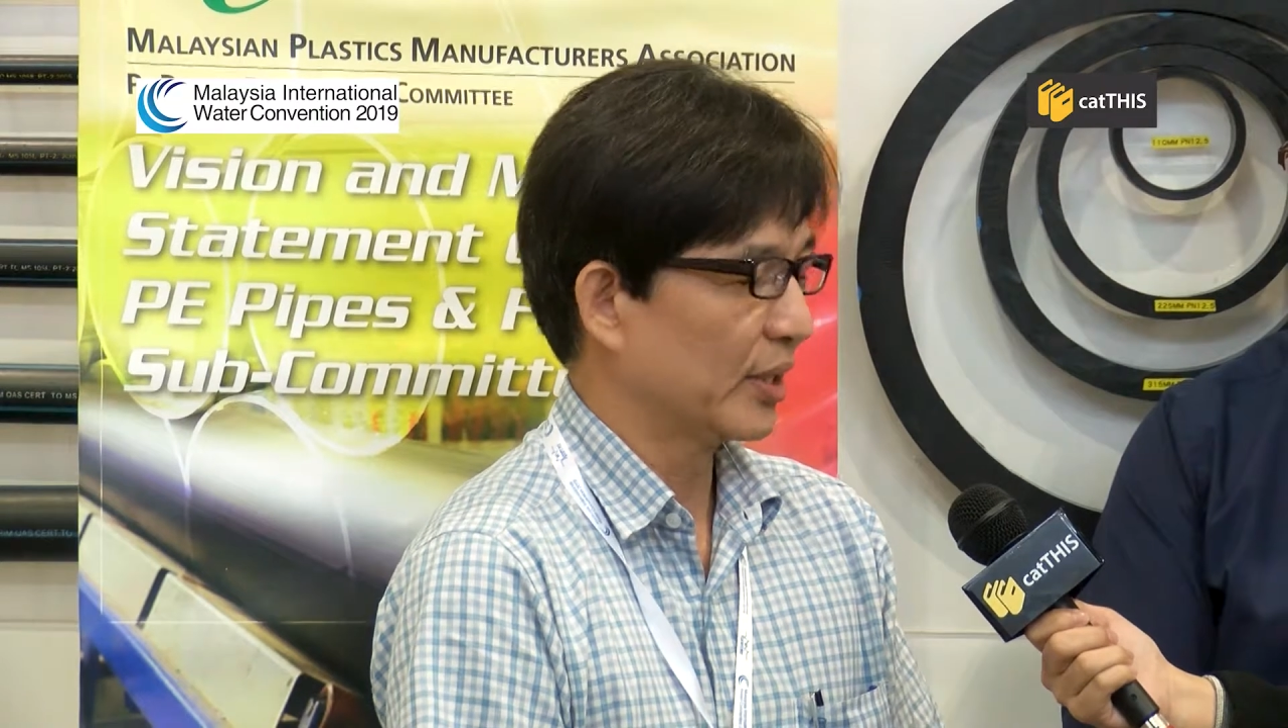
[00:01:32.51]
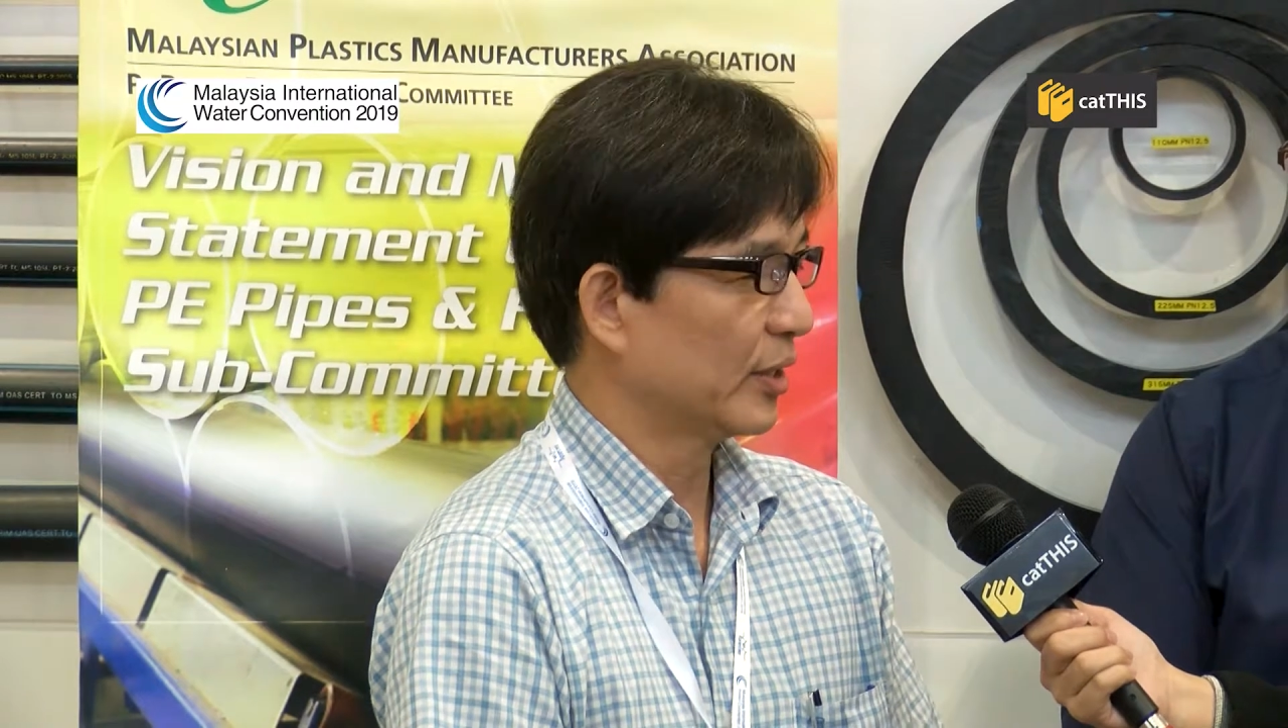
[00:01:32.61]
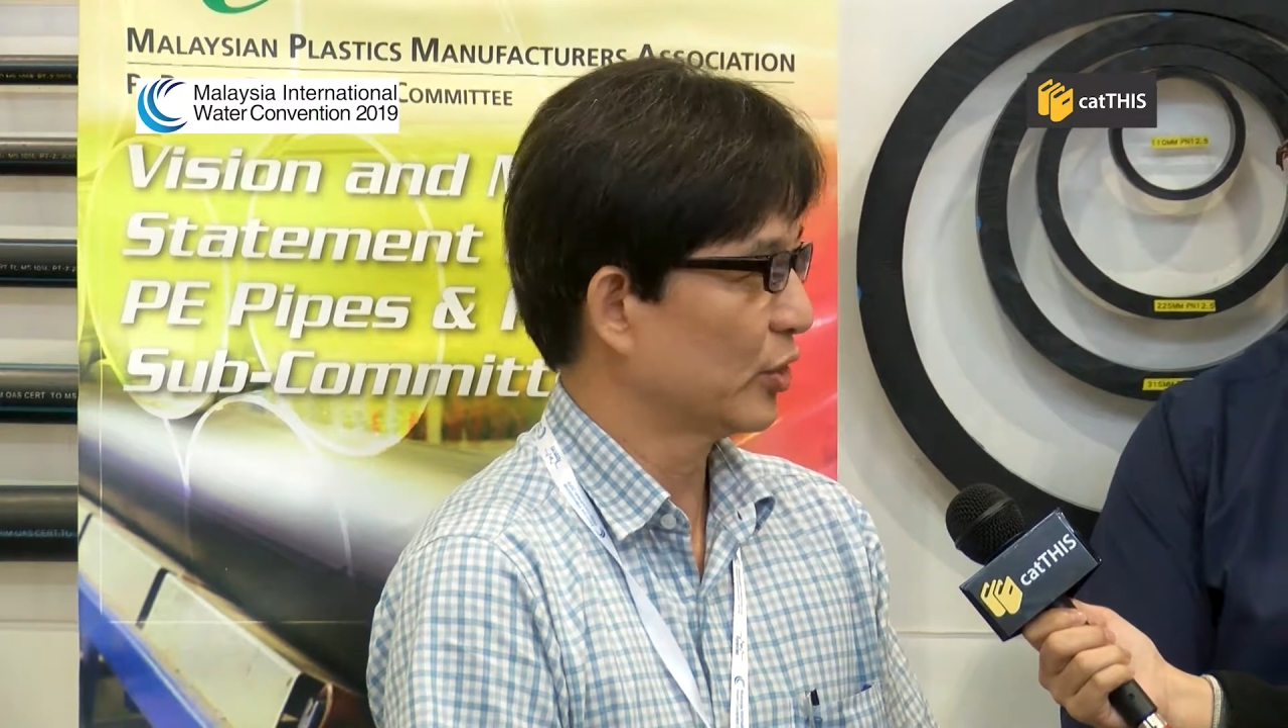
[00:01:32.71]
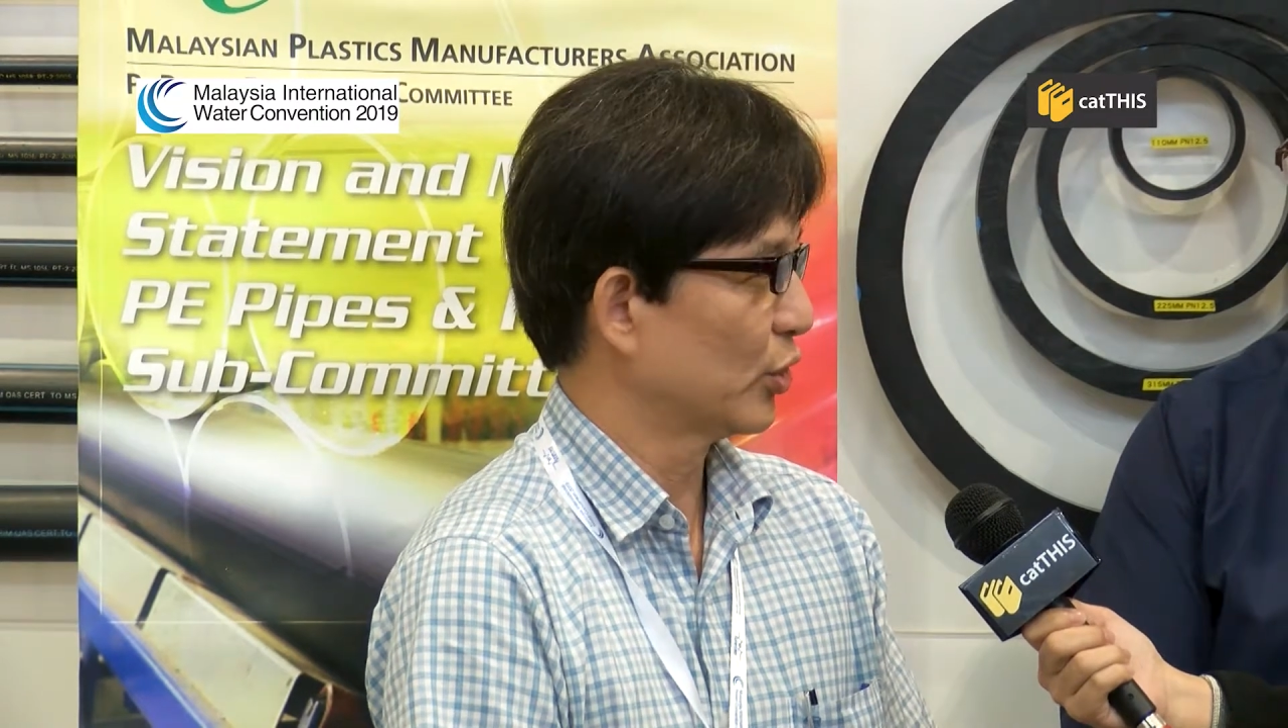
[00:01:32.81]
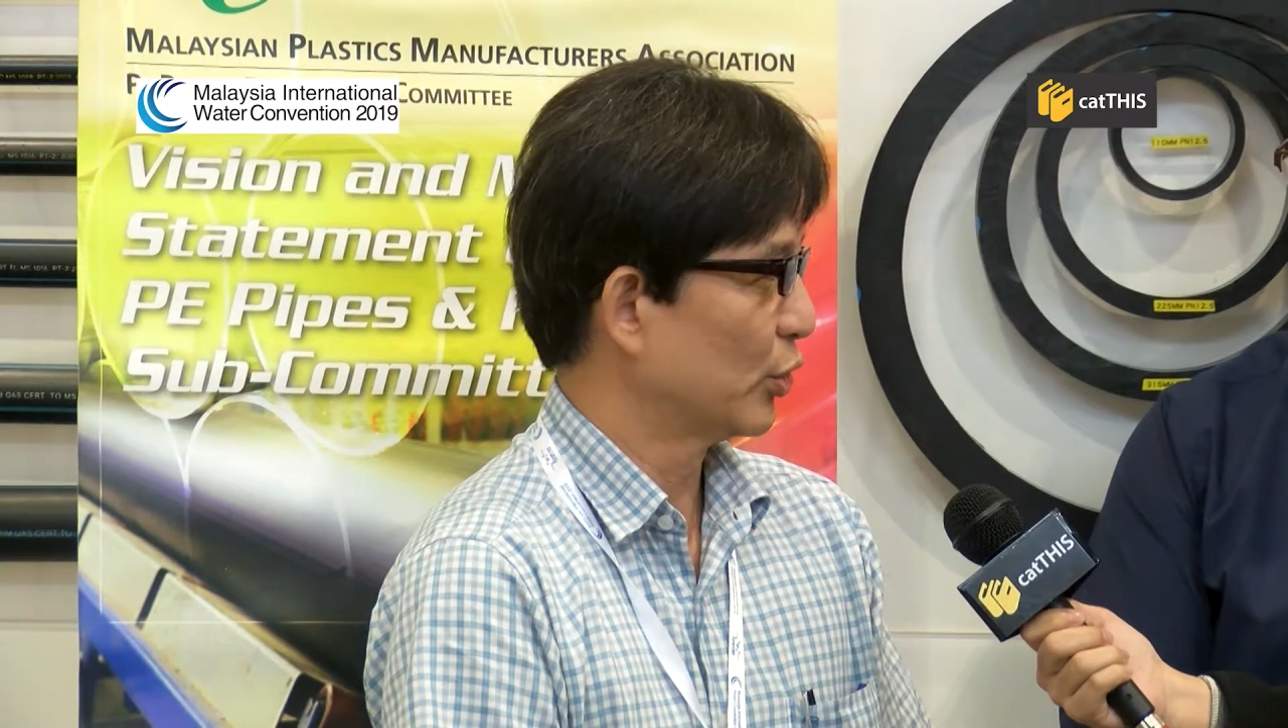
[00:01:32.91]

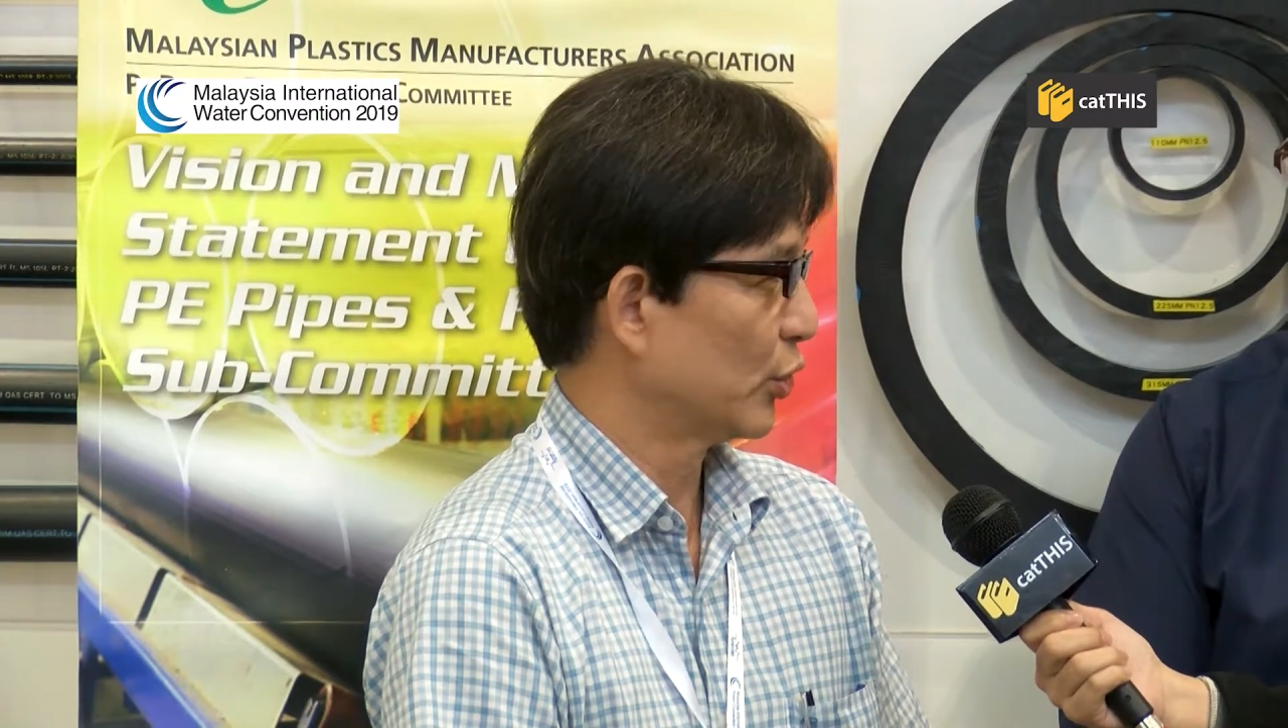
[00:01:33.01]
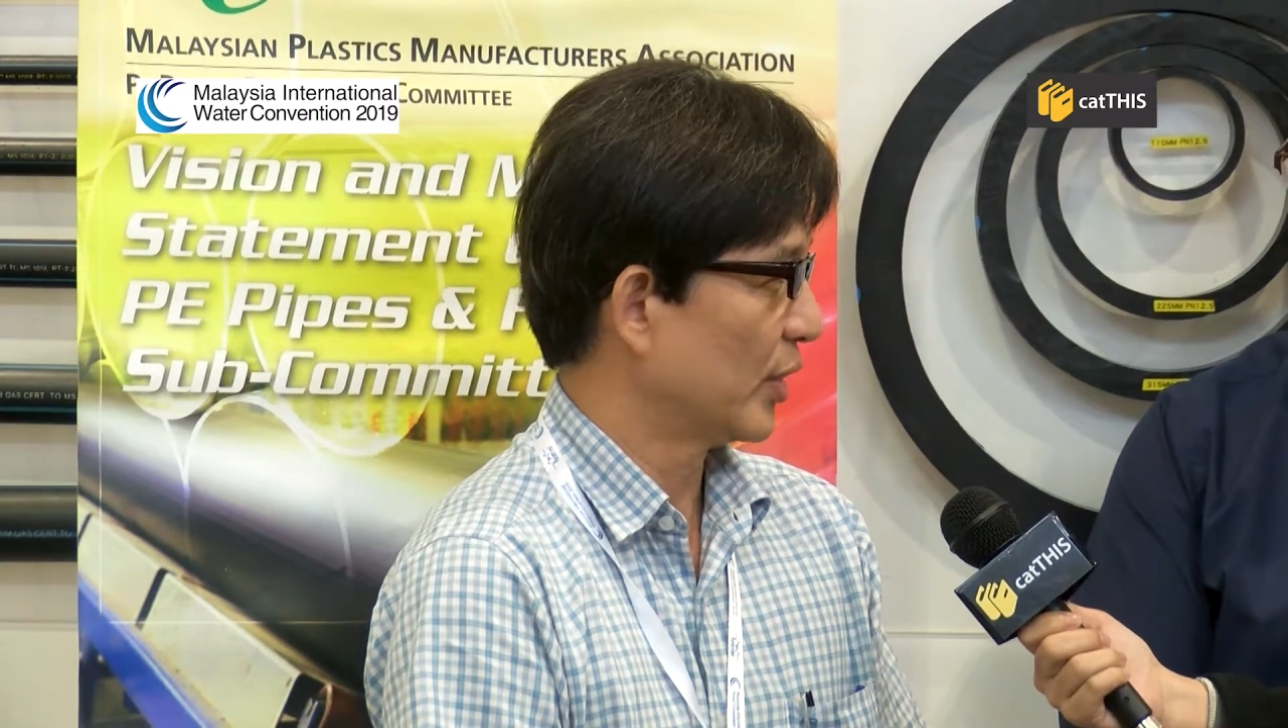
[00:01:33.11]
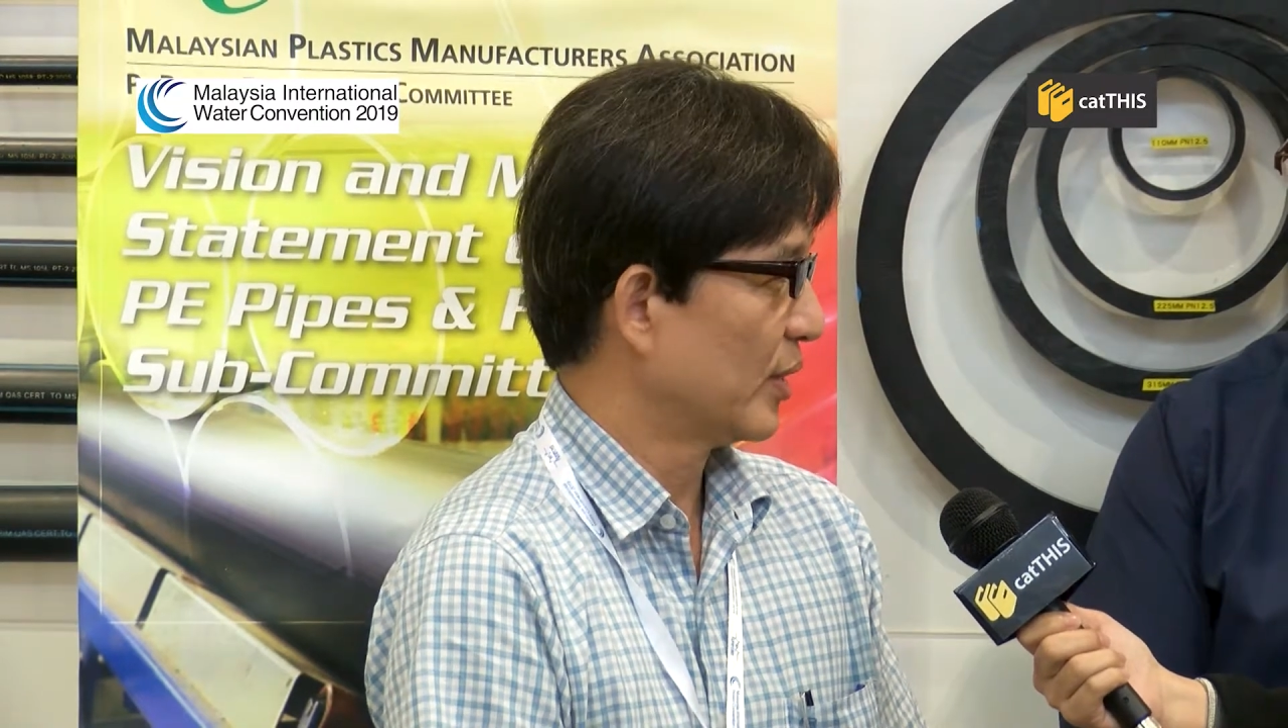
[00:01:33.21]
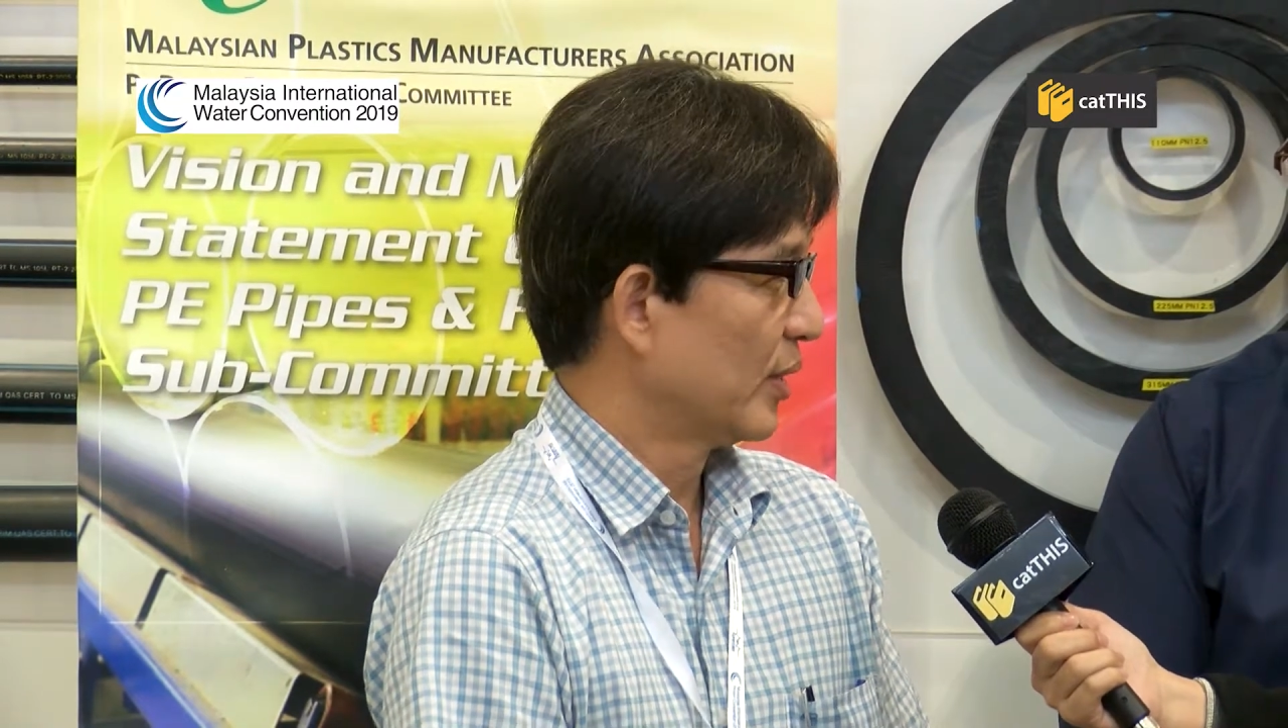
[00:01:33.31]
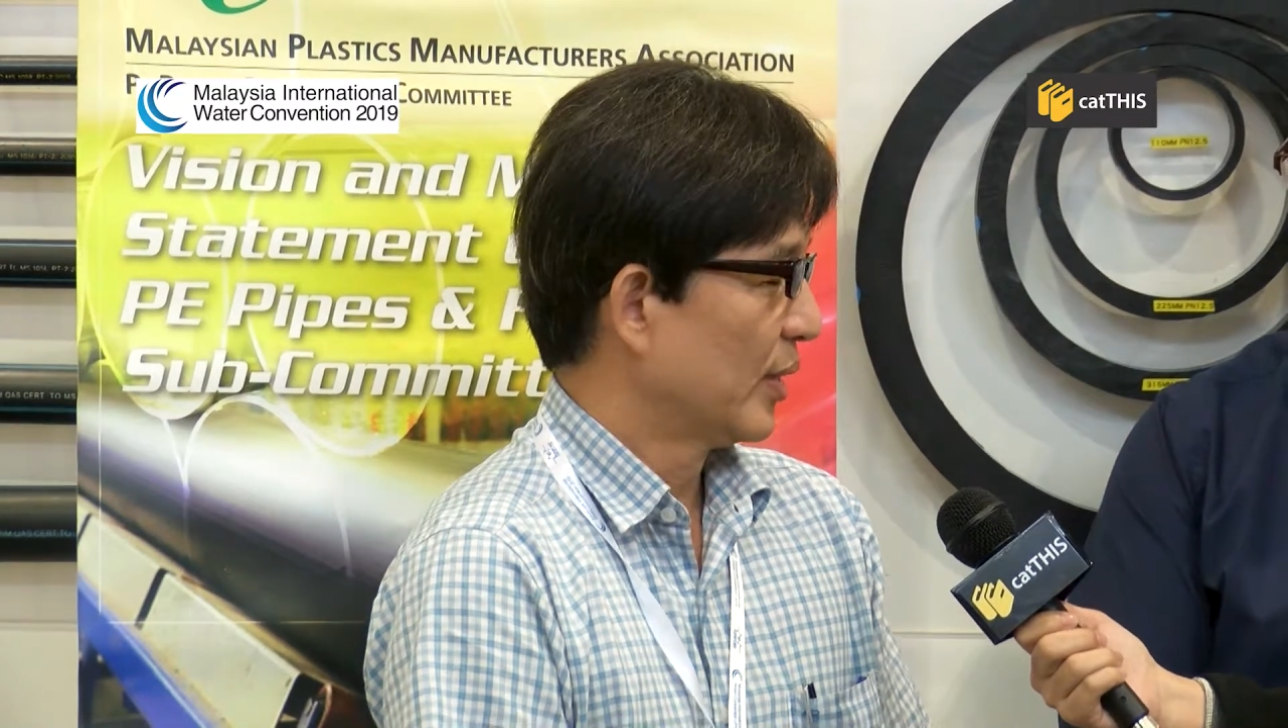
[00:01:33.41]
is to